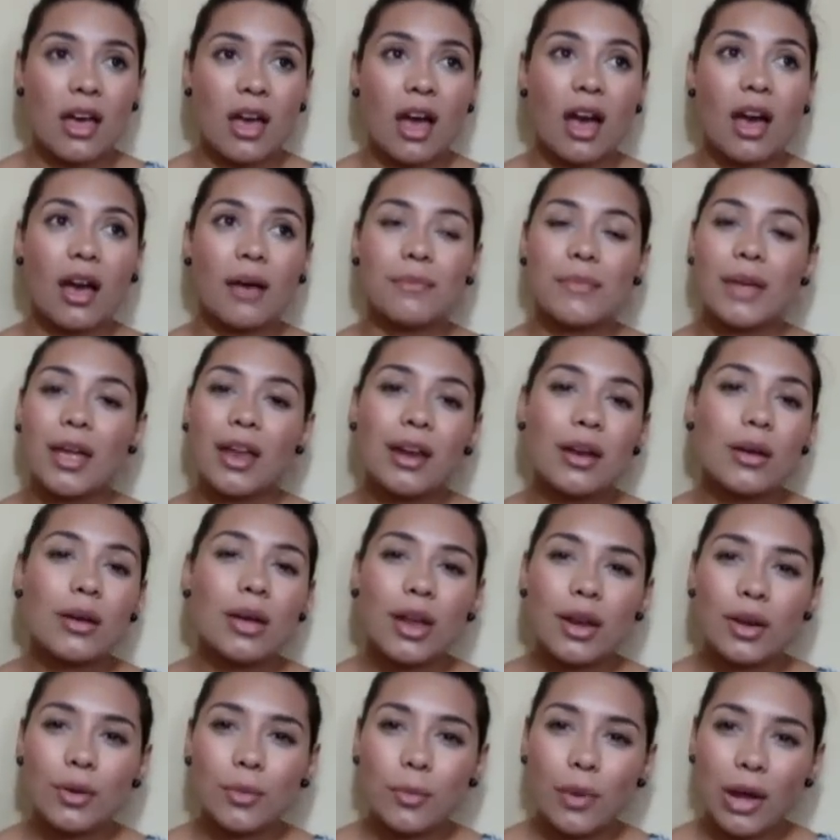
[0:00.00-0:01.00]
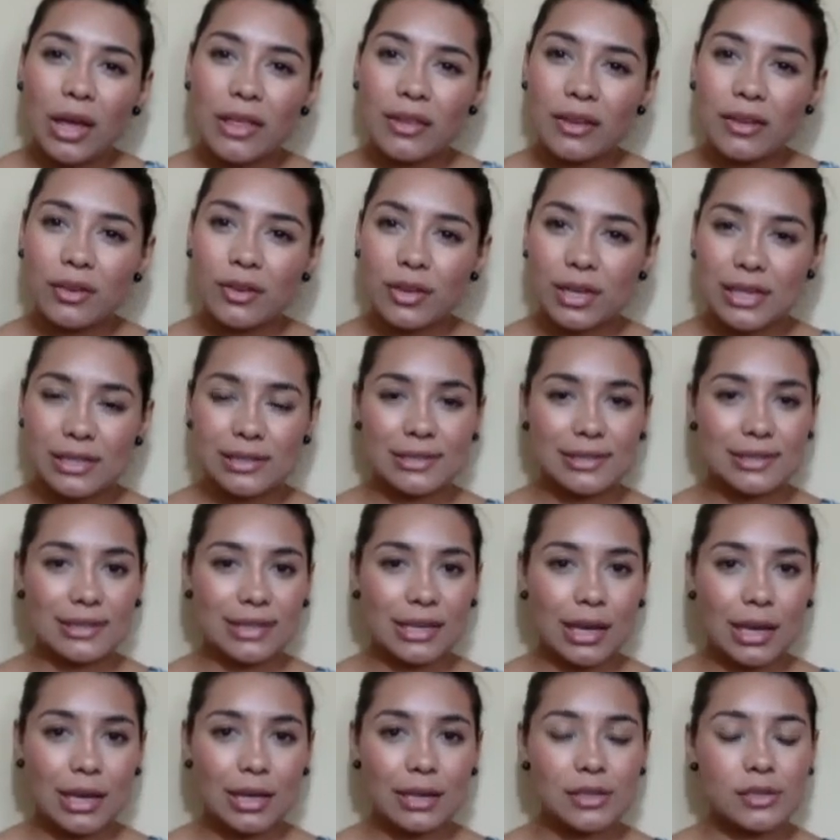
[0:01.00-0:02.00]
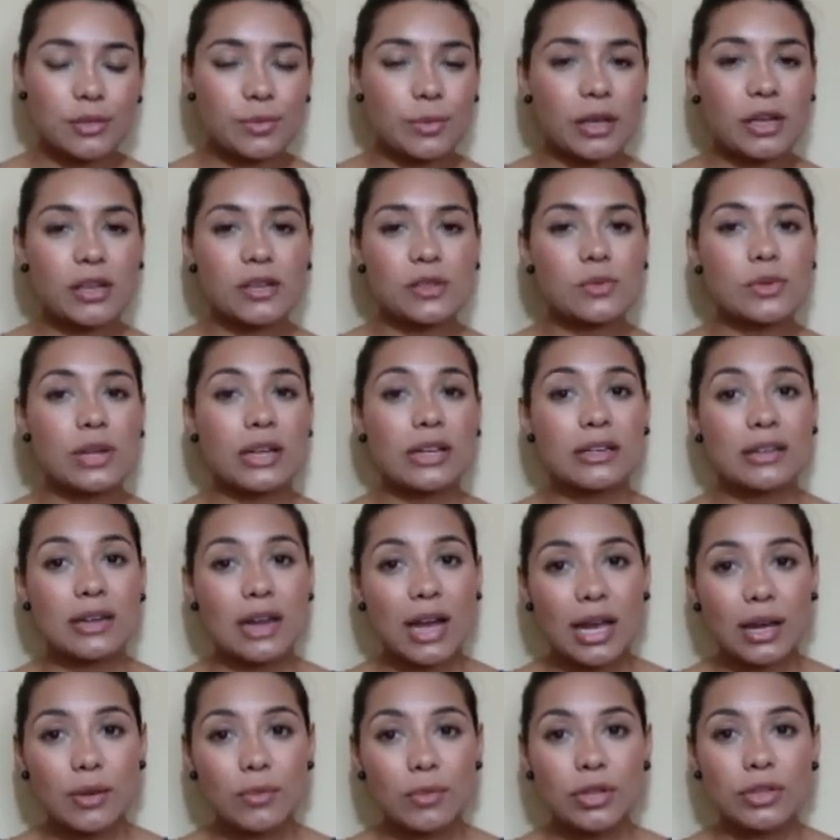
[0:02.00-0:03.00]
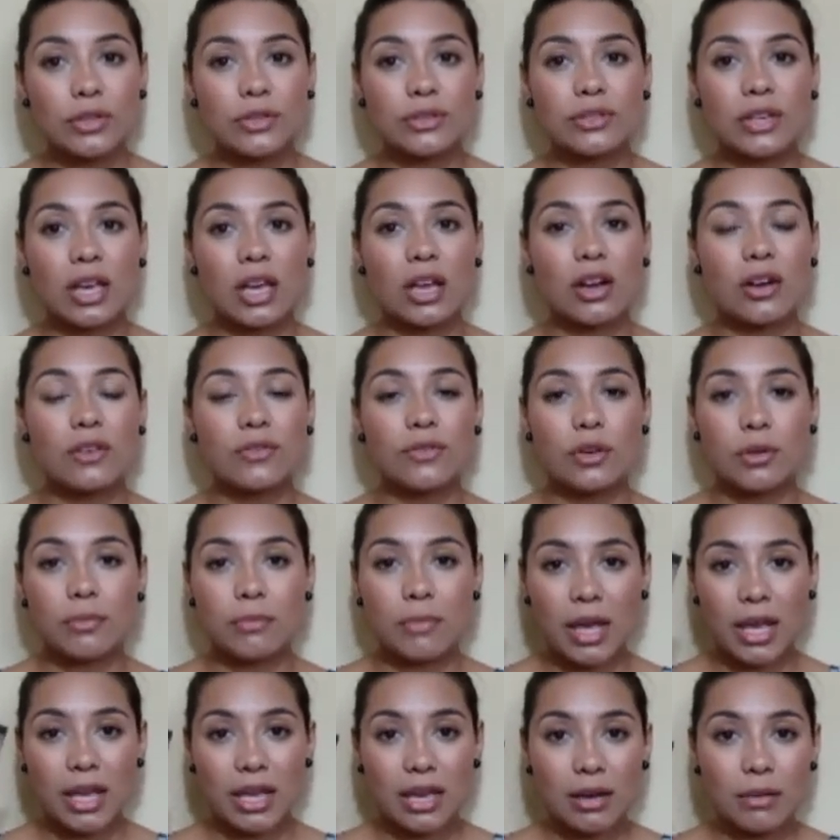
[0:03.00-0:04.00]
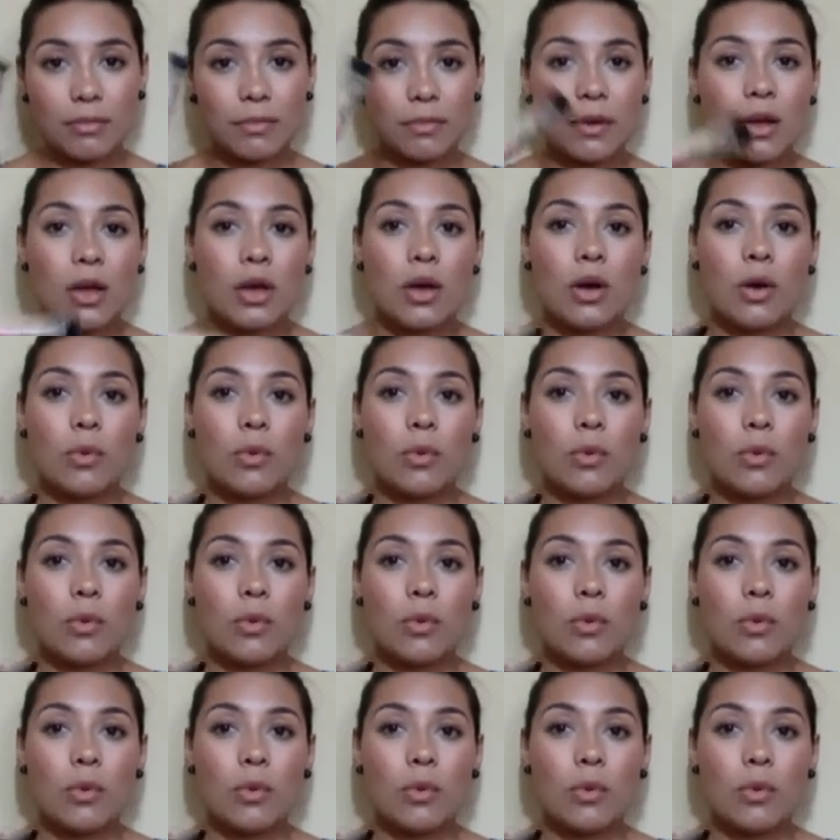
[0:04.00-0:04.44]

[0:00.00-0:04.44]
um, and, a, a way that you can see it is because at night when you take off your makeup